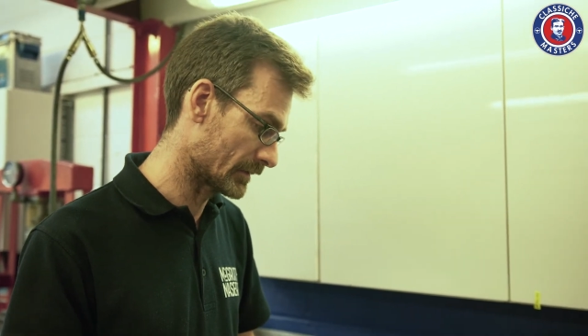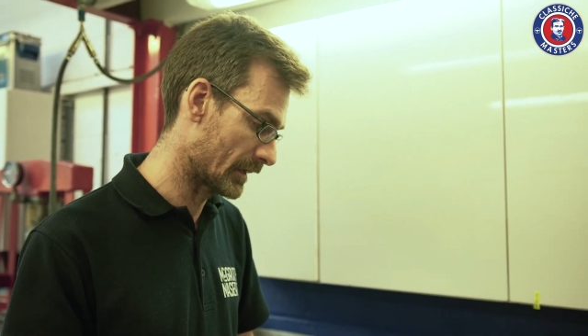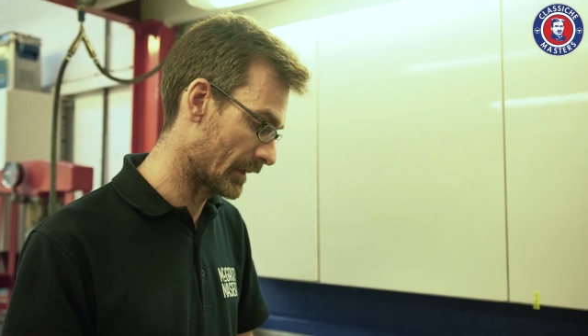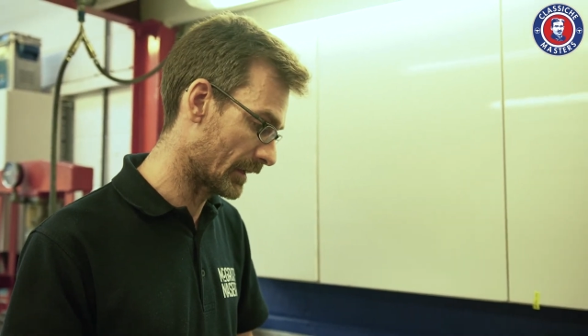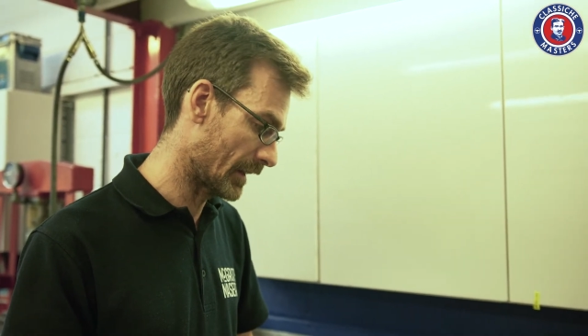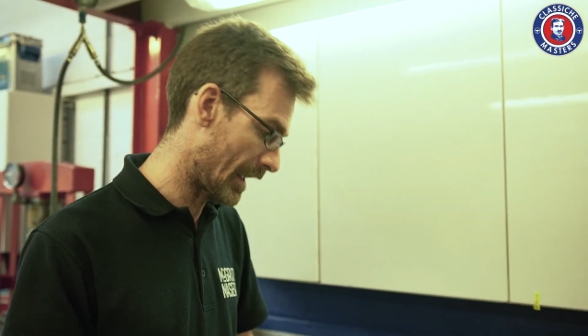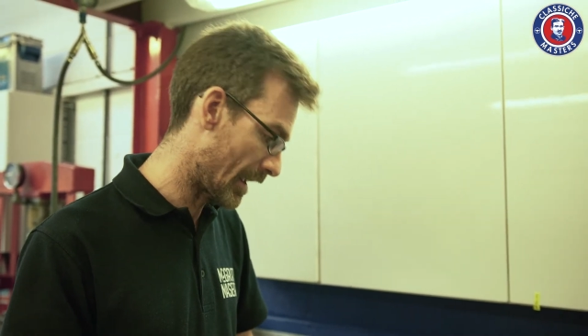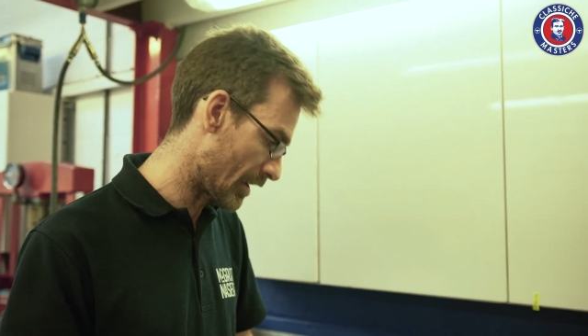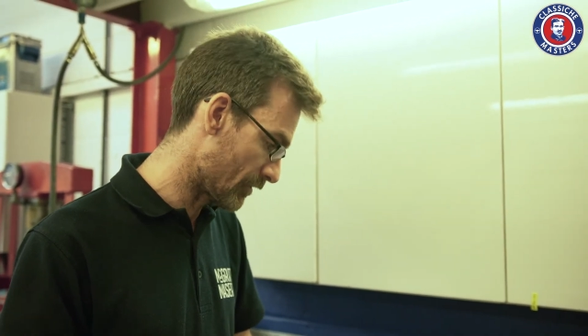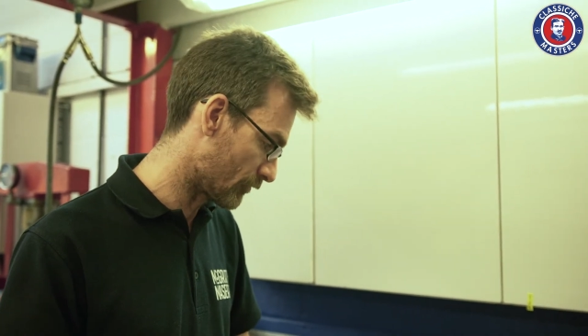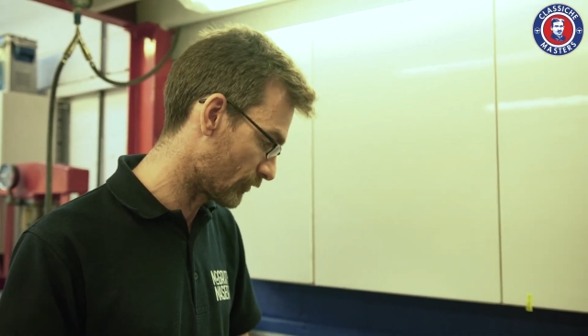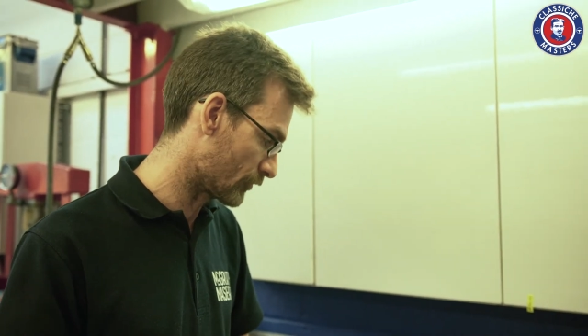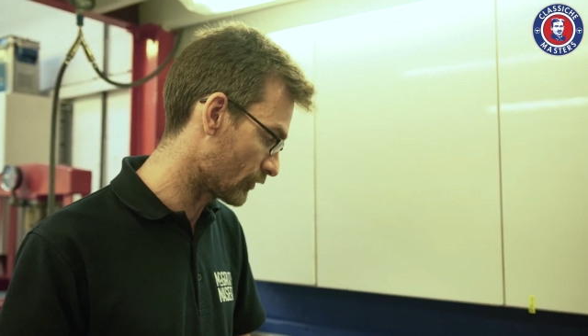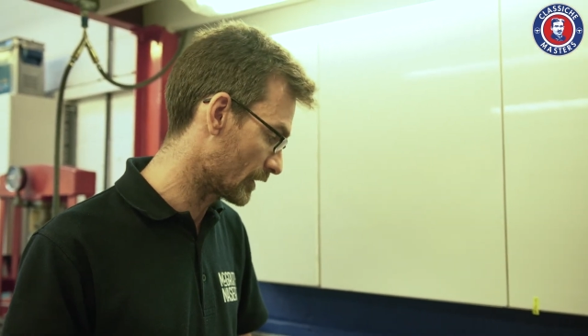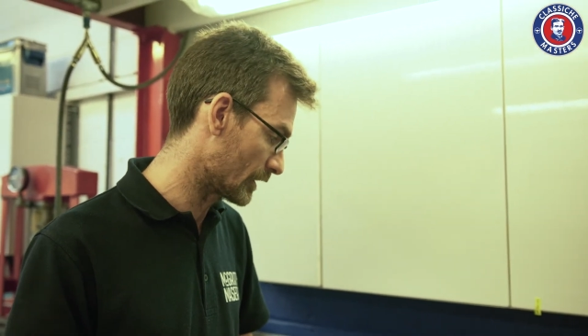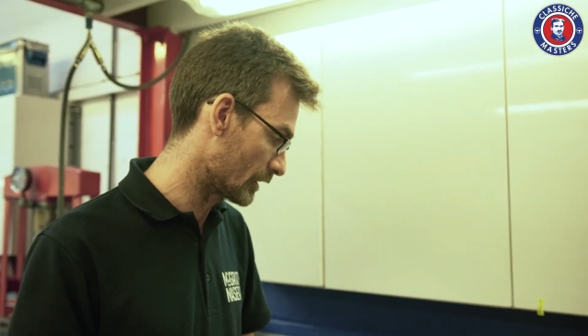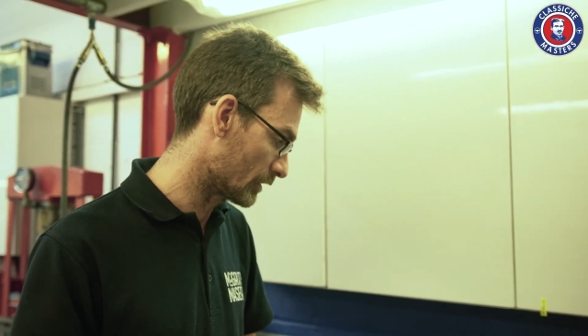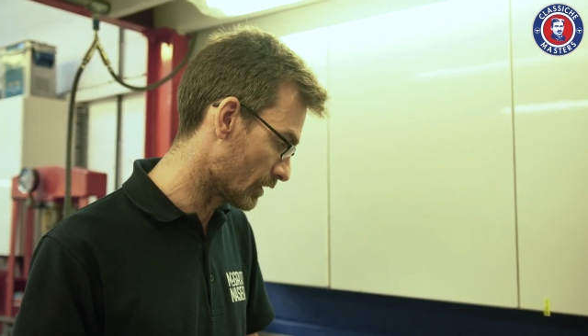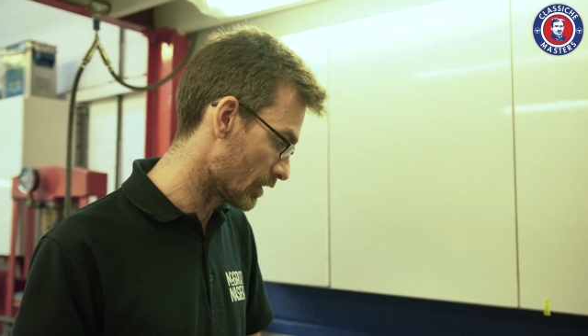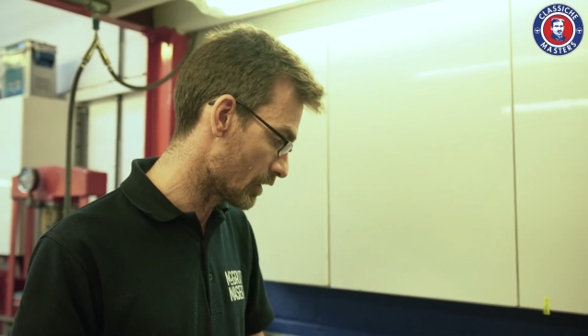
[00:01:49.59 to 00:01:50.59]
get
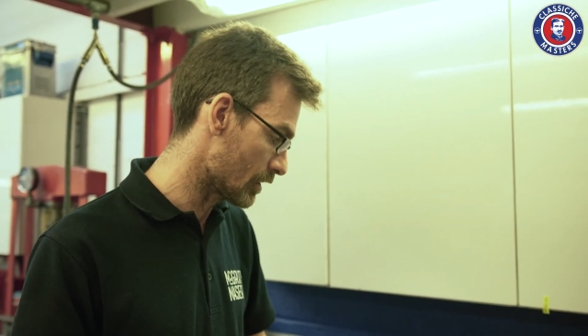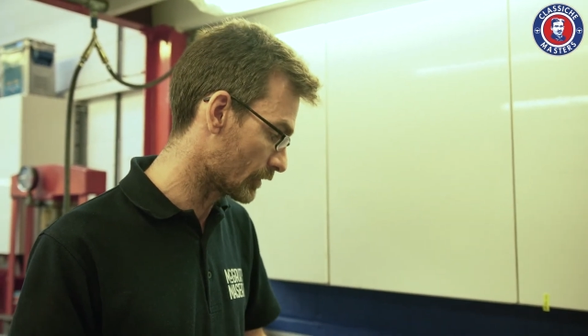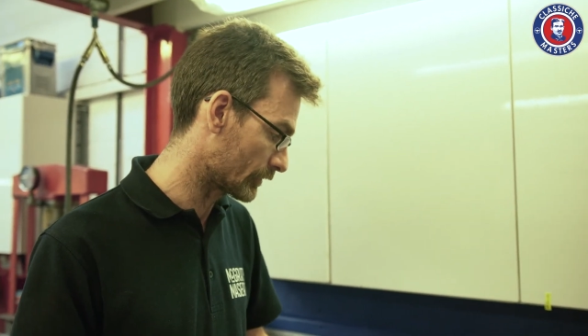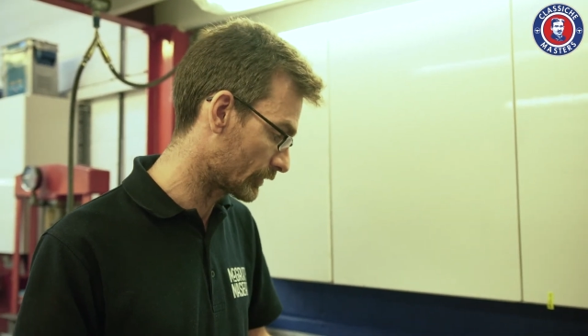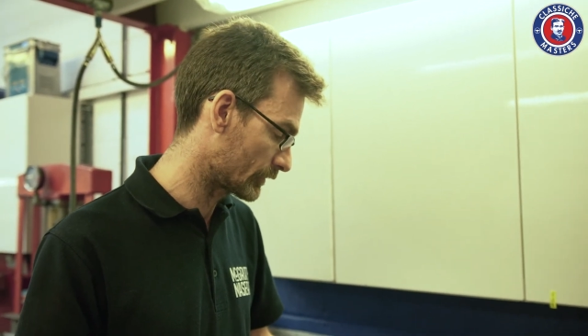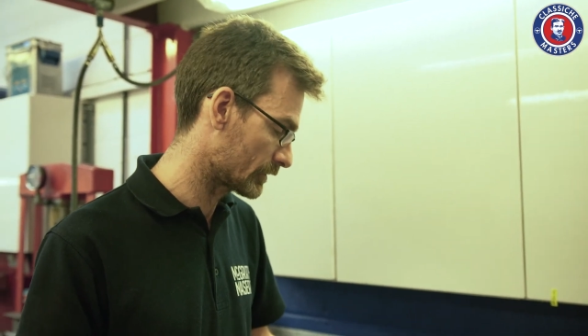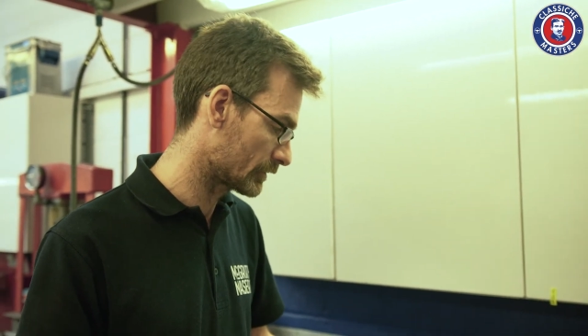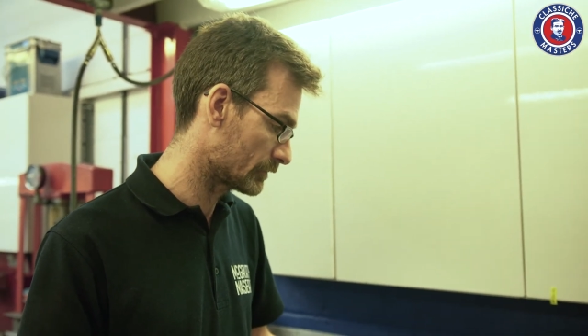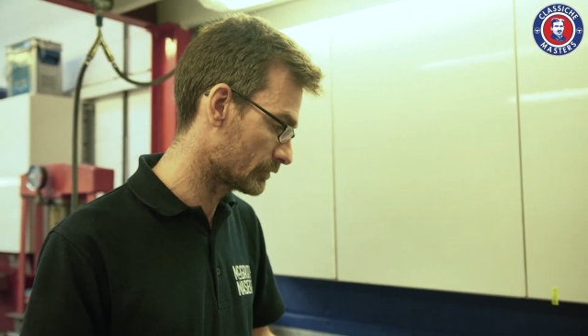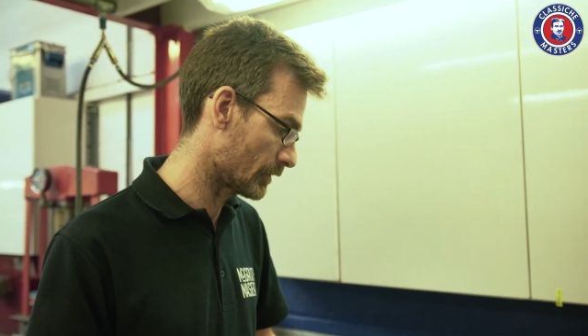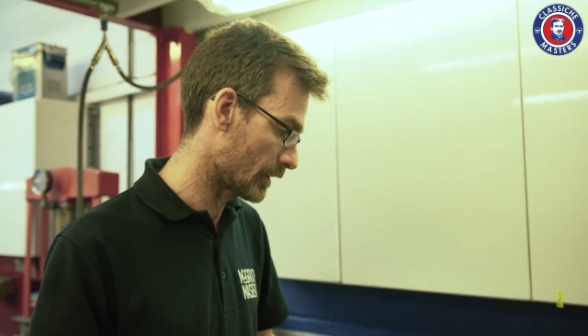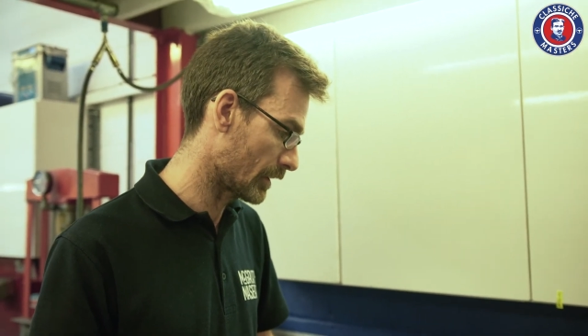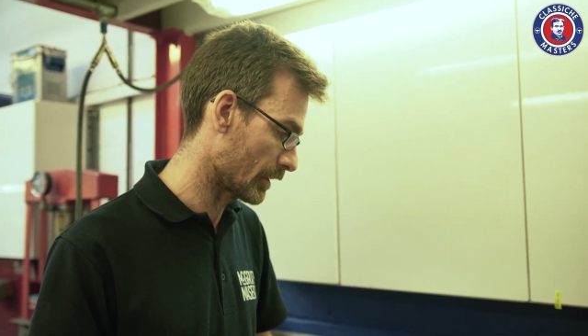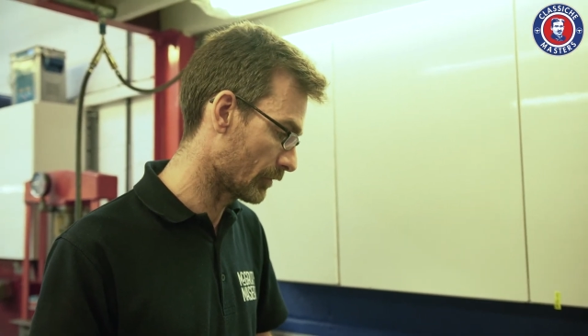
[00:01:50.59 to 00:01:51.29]
every last